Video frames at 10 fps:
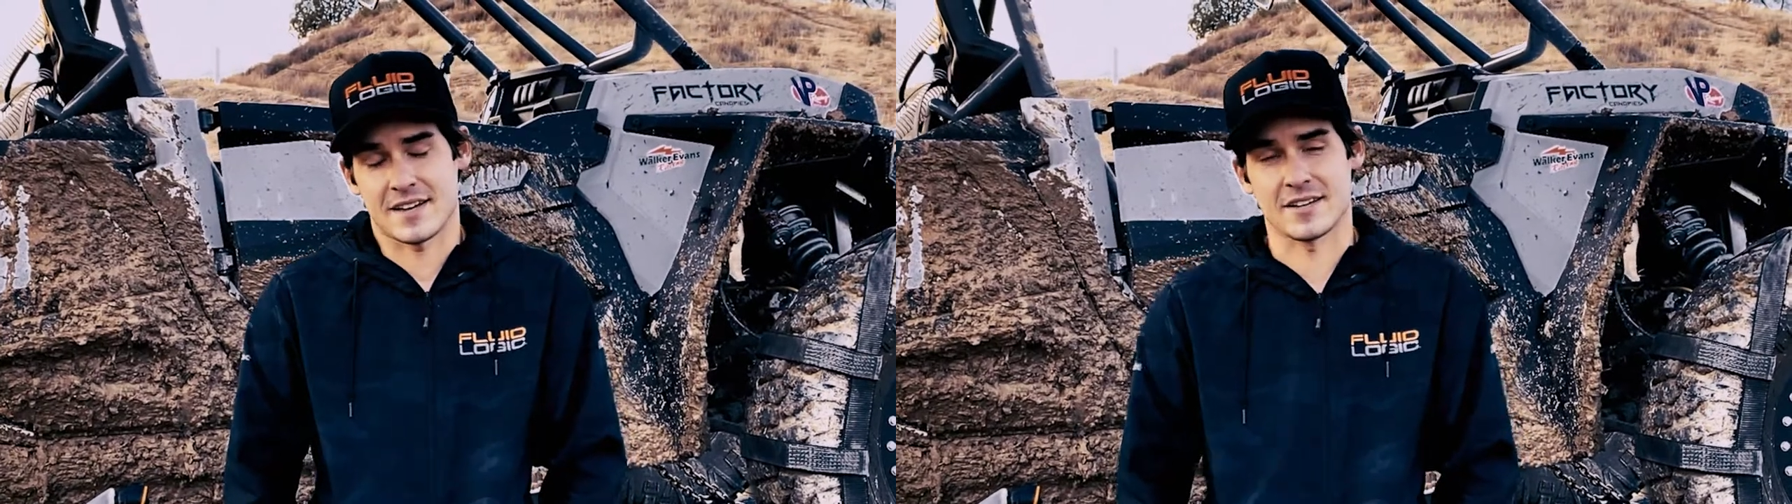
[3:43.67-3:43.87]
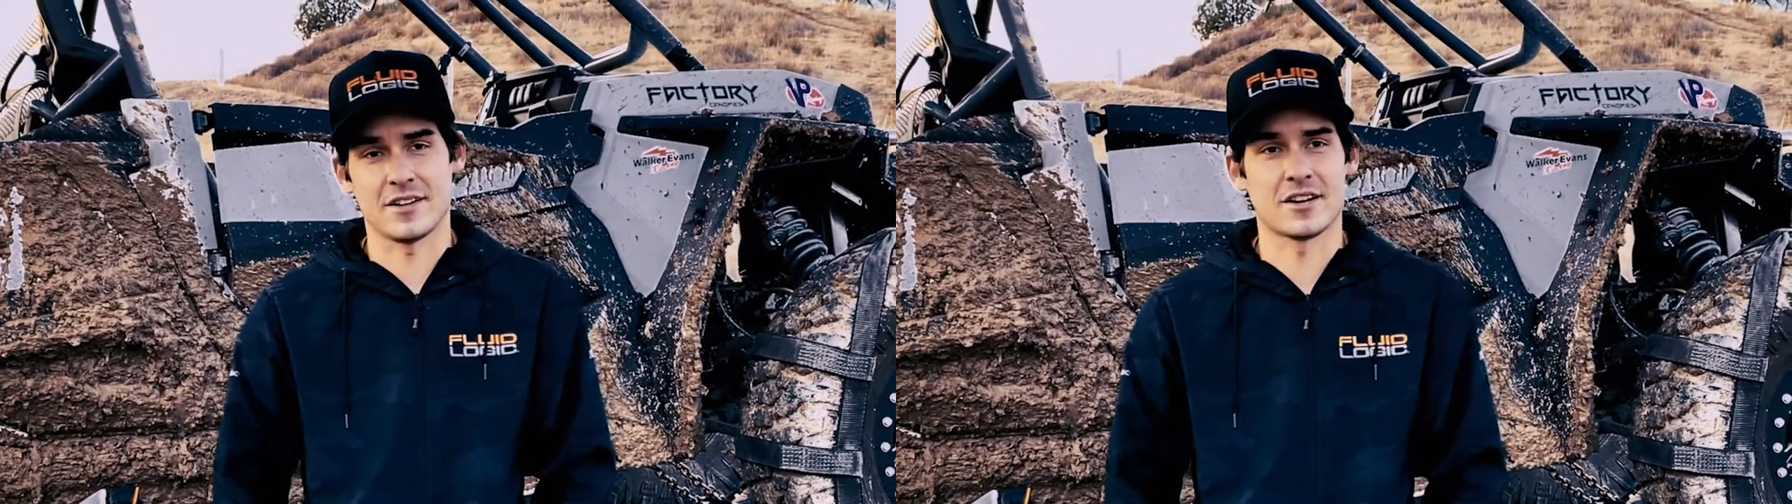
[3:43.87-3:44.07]

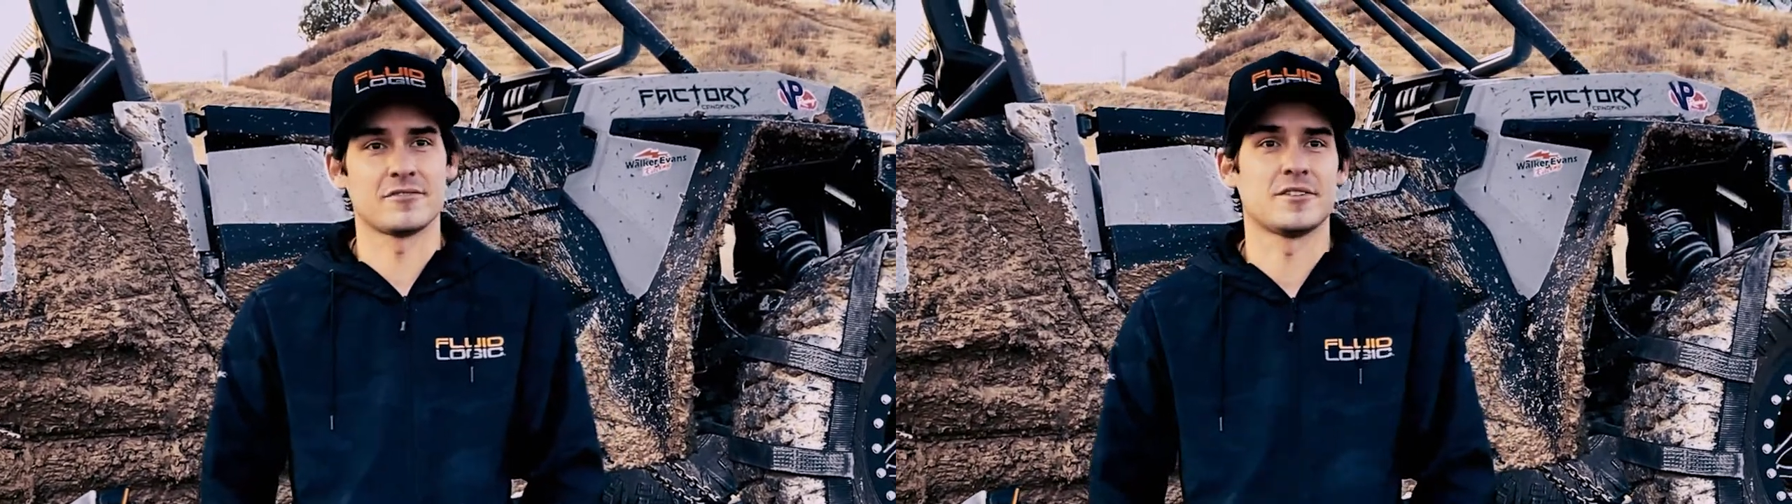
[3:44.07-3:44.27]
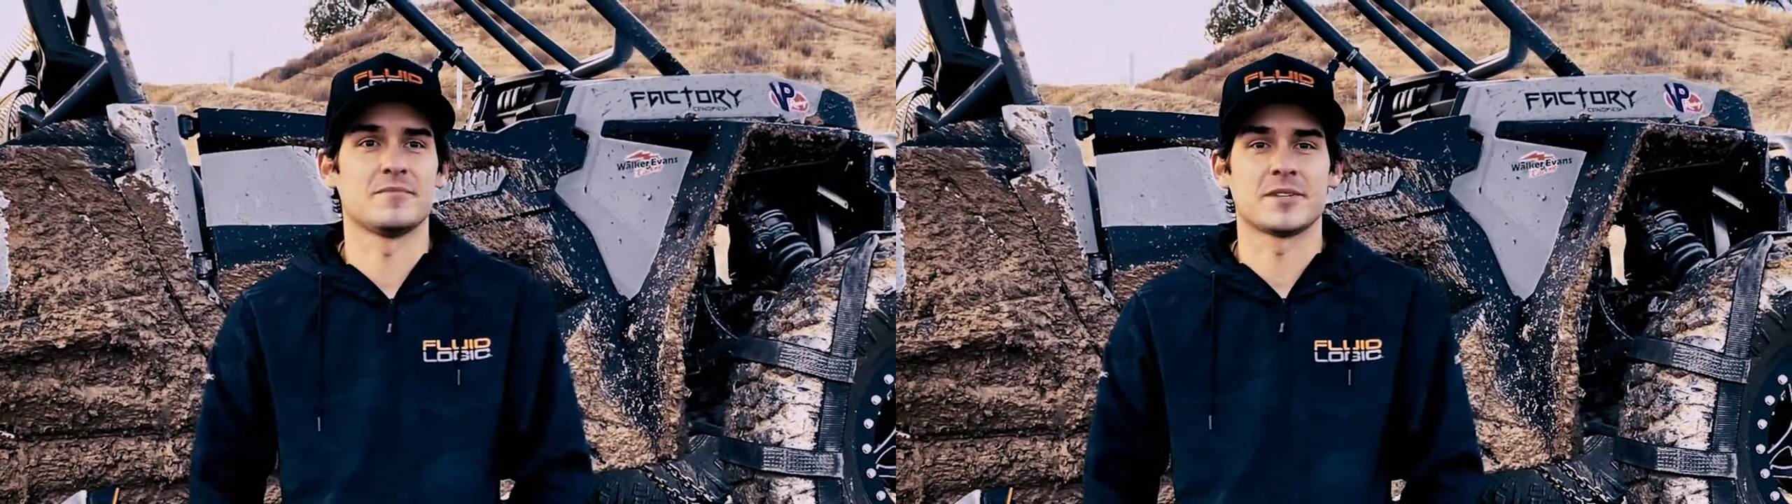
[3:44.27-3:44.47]
and a lot
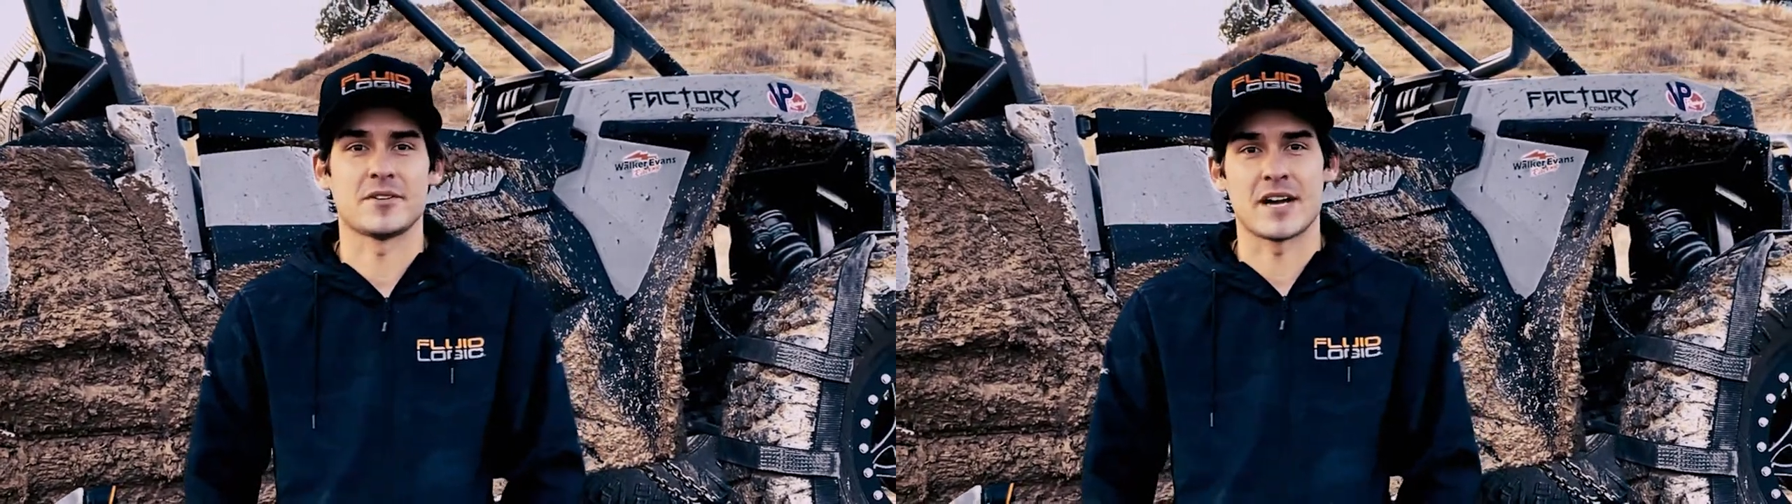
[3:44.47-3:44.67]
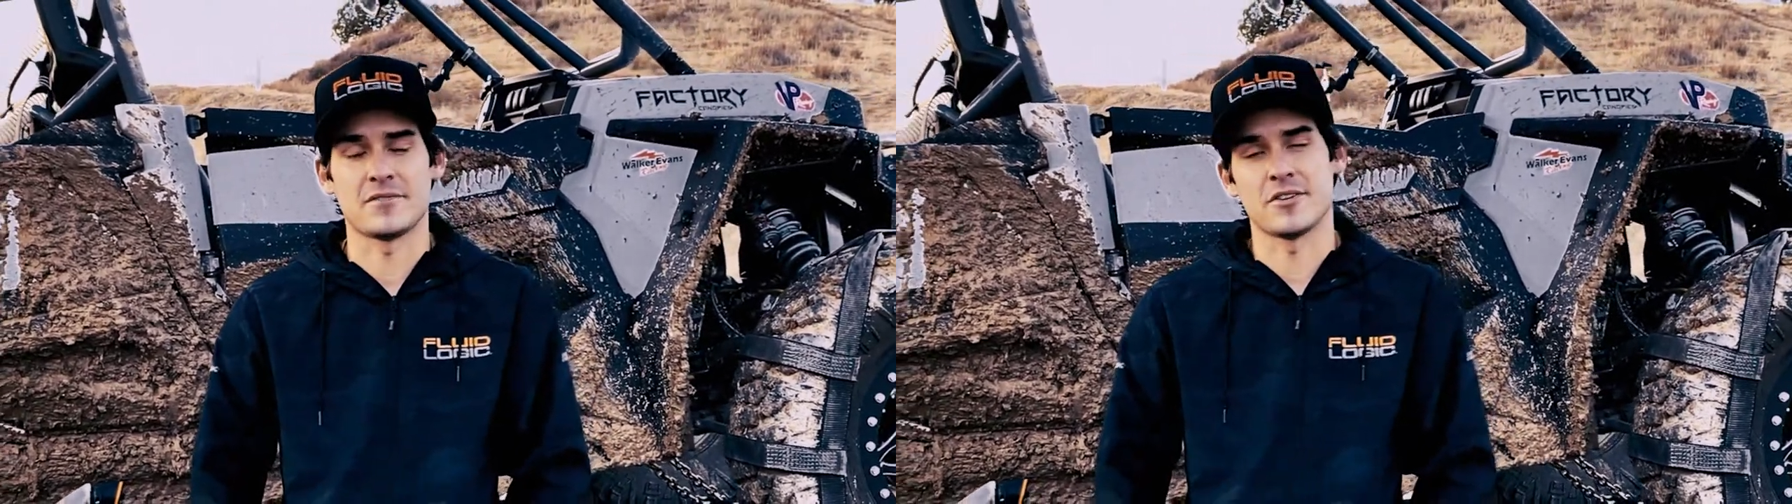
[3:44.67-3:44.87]
of them, you
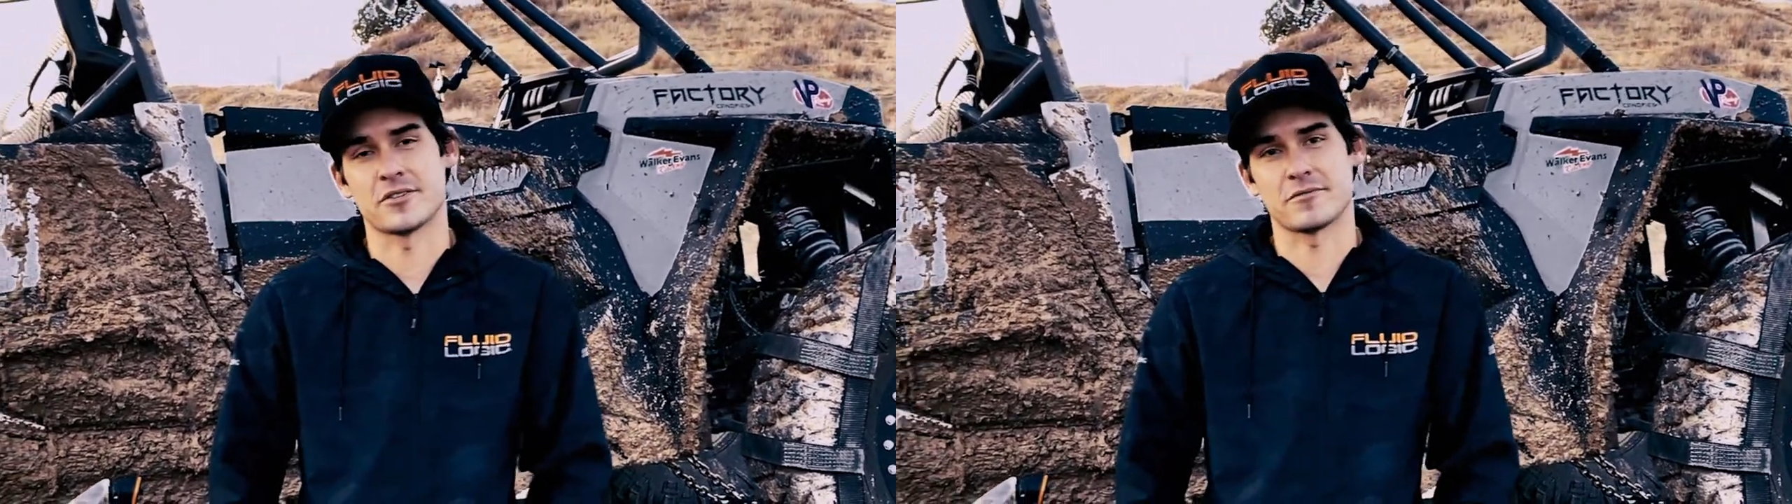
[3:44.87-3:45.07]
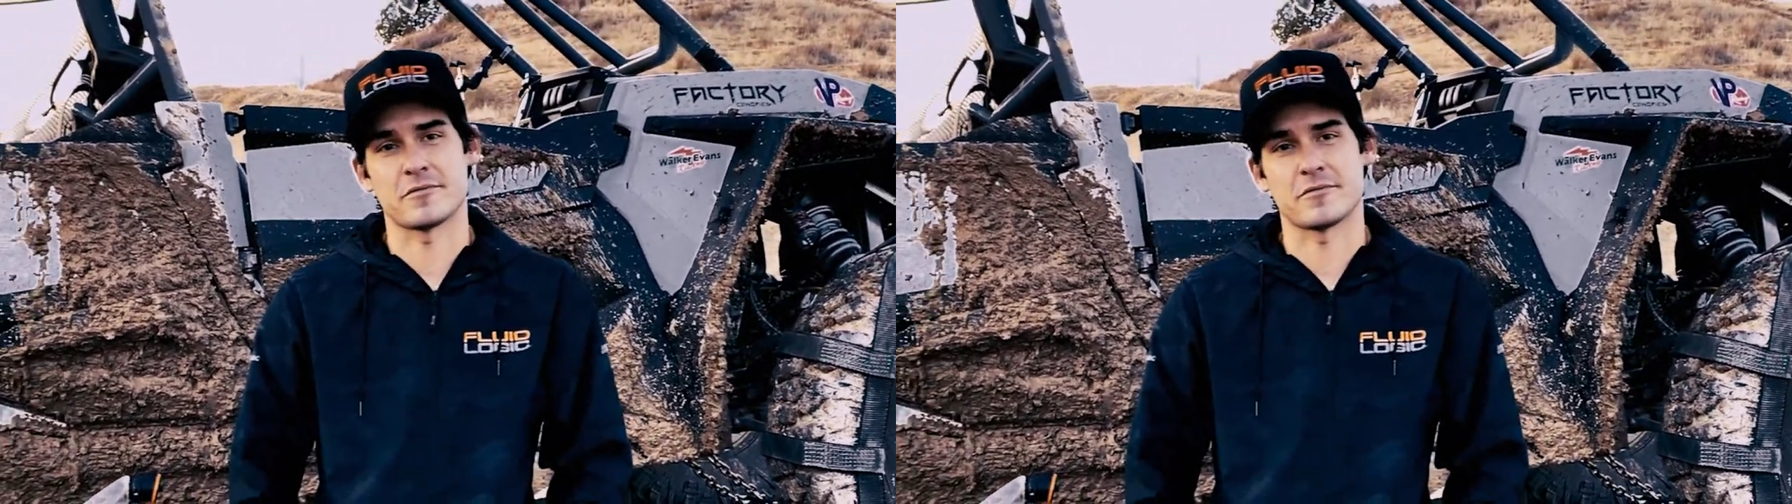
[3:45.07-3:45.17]
know, have all their